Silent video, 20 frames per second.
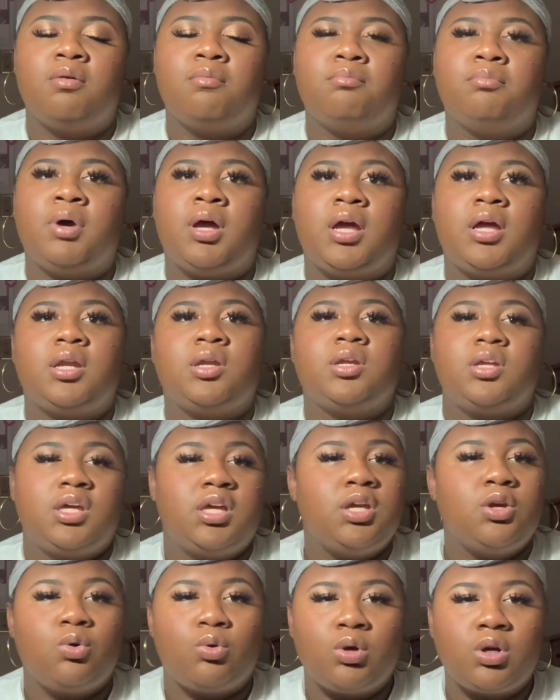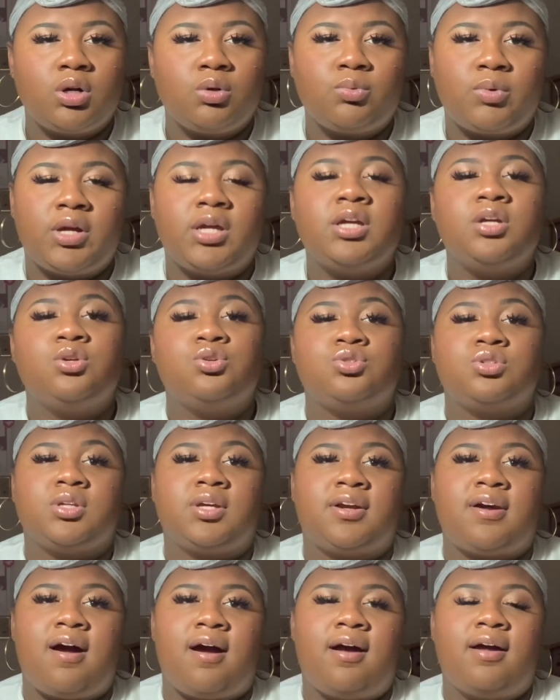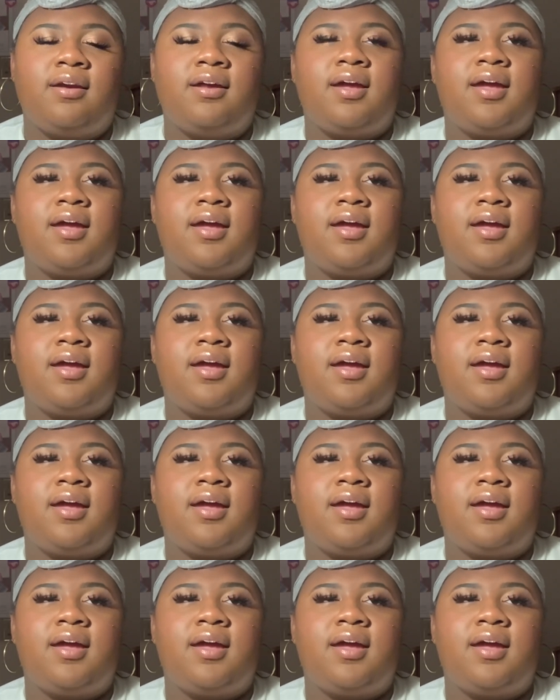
But he ordered what he usually got,